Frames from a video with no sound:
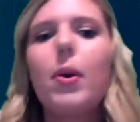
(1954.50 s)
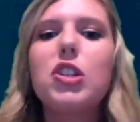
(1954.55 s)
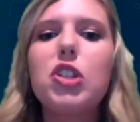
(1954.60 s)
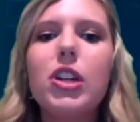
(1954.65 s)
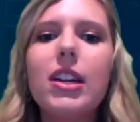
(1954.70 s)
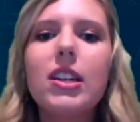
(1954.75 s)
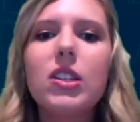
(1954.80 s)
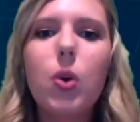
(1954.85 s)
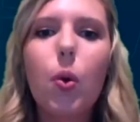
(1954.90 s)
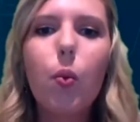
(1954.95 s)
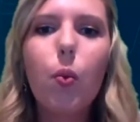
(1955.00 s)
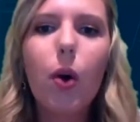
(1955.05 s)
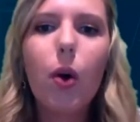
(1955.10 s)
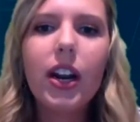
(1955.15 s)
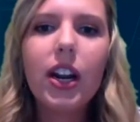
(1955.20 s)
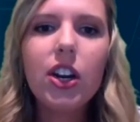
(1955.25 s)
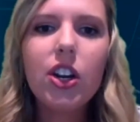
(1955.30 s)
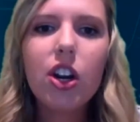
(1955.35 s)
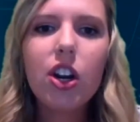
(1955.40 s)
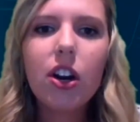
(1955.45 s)
question is,
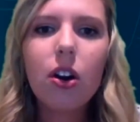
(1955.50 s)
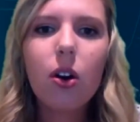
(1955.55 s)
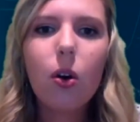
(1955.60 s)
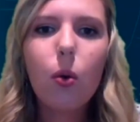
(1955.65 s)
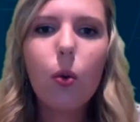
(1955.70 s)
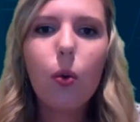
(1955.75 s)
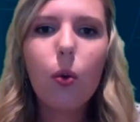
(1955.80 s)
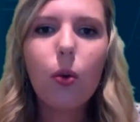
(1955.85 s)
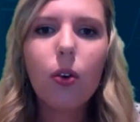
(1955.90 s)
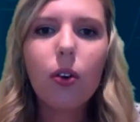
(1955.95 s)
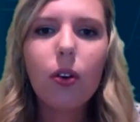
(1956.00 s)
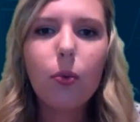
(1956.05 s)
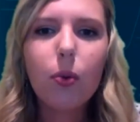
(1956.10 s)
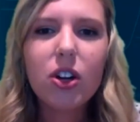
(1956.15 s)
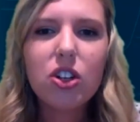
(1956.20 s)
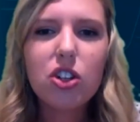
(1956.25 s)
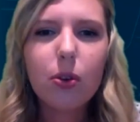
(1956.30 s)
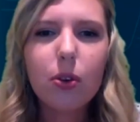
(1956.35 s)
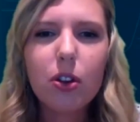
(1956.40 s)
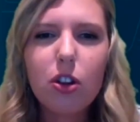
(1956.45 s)
what if your,
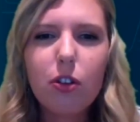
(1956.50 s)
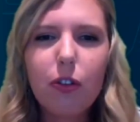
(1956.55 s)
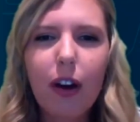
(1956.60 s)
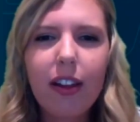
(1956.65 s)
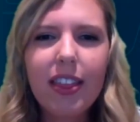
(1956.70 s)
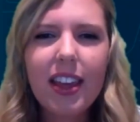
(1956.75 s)
which you,